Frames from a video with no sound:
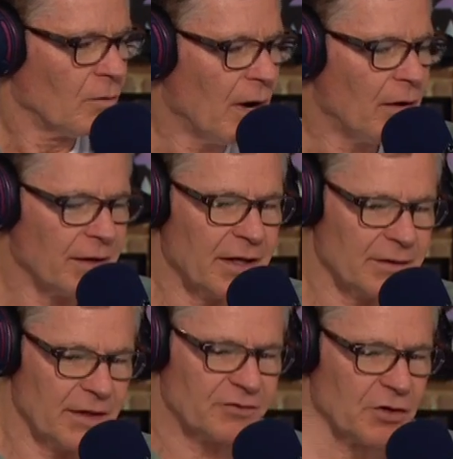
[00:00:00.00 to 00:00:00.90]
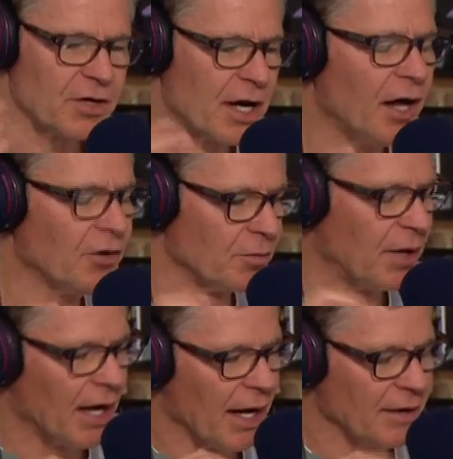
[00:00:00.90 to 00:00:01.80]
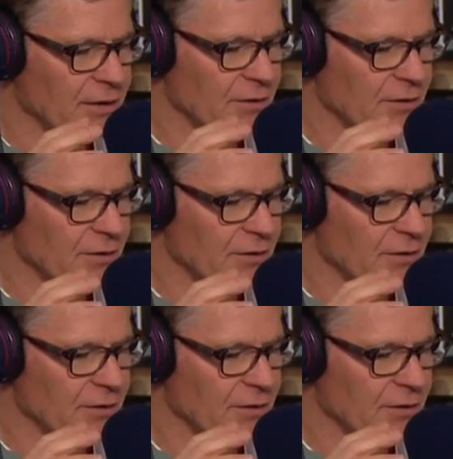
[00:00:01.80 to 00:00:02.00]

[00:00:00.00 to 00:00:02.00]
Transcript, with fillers: Well, uh, if you're colorblind,